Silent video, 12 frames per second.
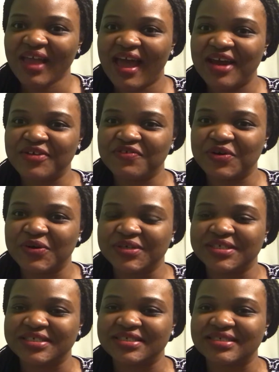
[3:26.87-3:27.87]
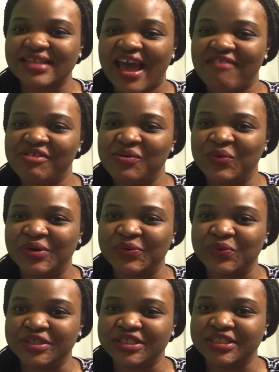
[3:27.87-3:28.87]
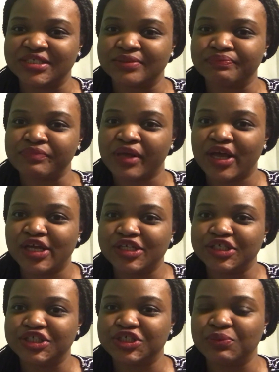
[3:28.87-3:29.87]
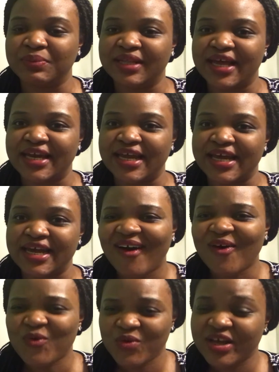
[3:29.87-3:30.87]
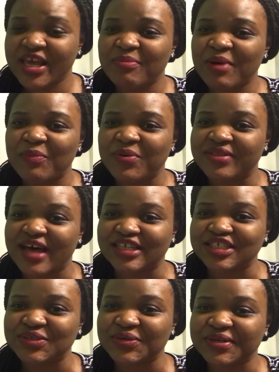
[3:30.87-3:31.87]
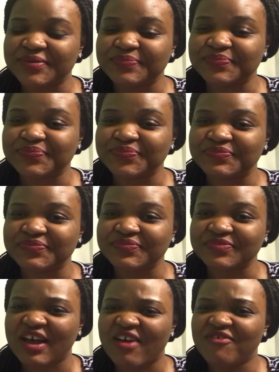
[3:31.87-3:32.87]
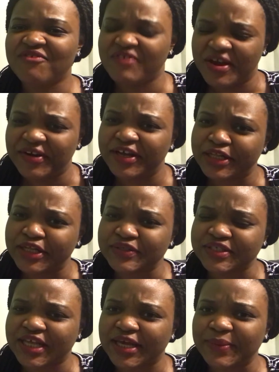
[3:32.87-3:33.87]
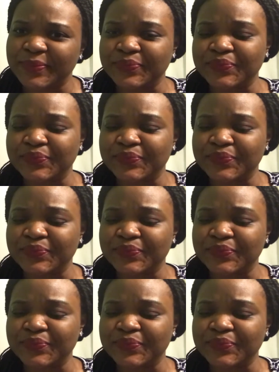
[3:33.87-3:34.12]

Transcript: And of course, everyone was jubilating. We'll keep up with that story very closely.